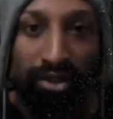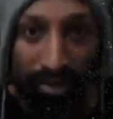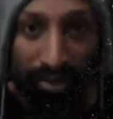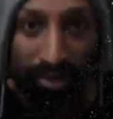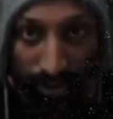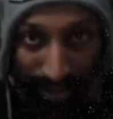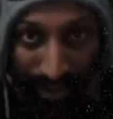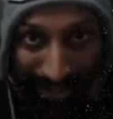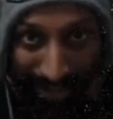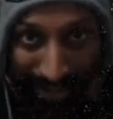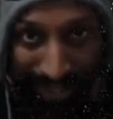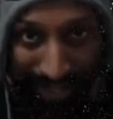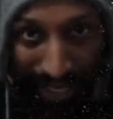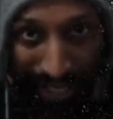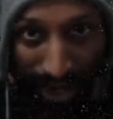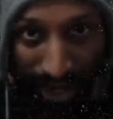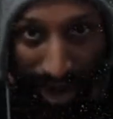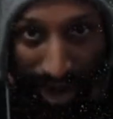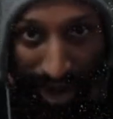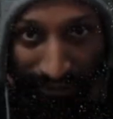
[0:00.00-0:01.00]
you can
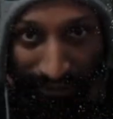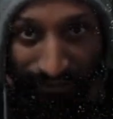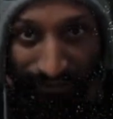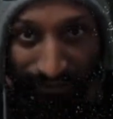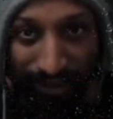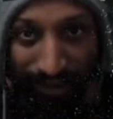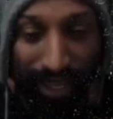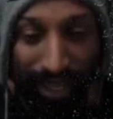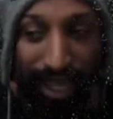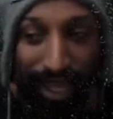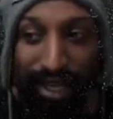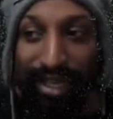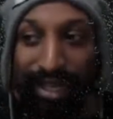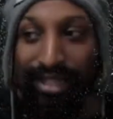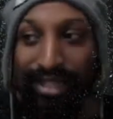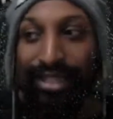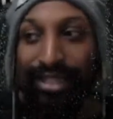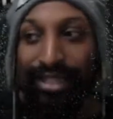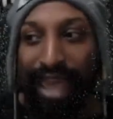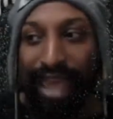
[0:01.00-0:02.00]
set off
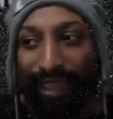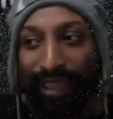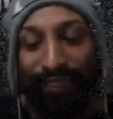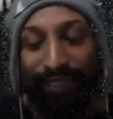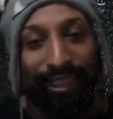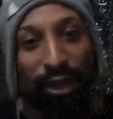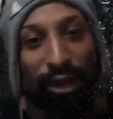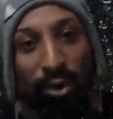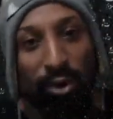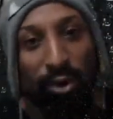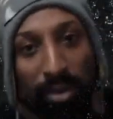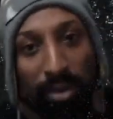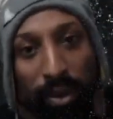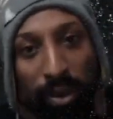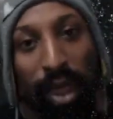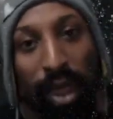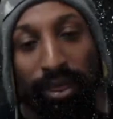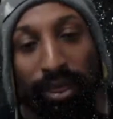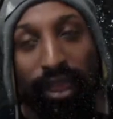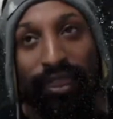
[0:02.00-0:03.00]
any debt that they would
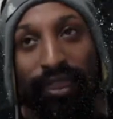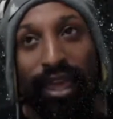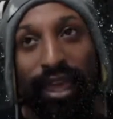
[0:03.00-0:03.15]
that,